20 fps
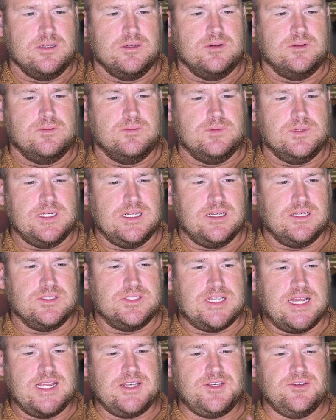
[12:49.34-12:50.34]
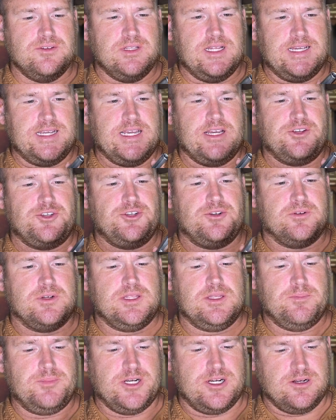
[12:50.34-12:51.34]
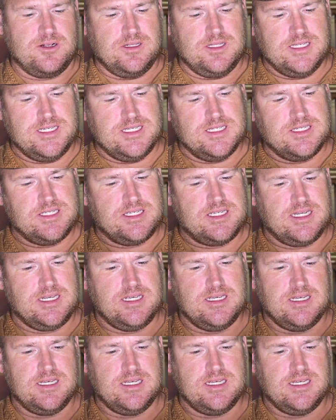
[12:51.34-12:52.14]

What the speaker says: What else? I do like how short the barrel is.